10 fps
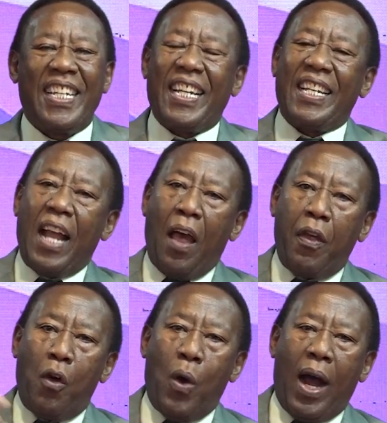In
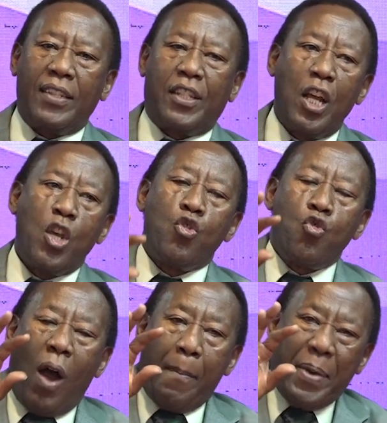other words,
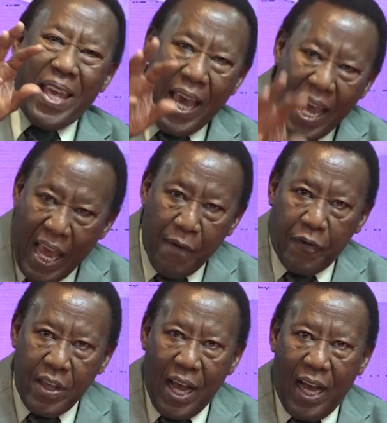your
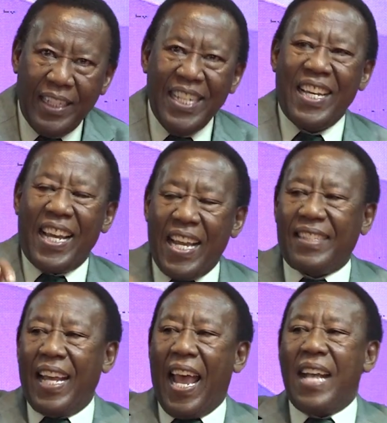behavior
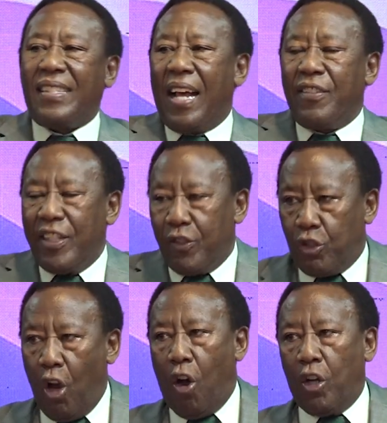is as a
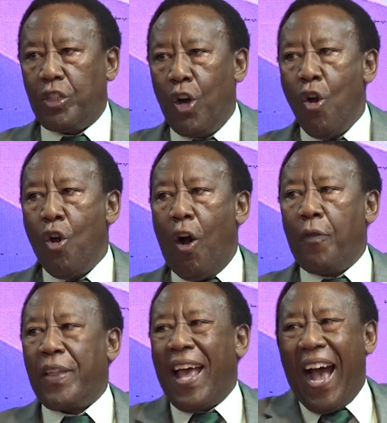result
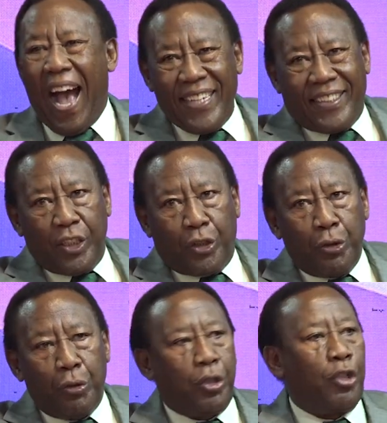of the
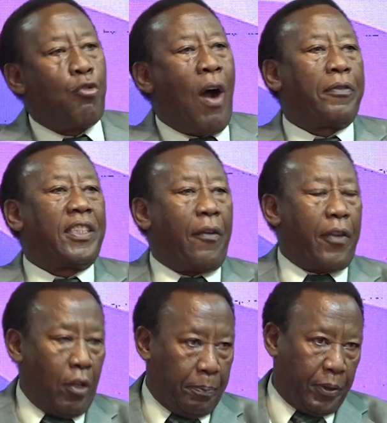attitude you have
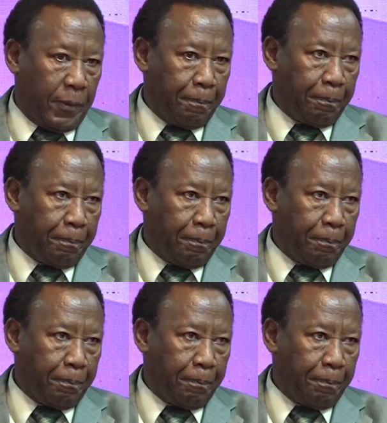developed.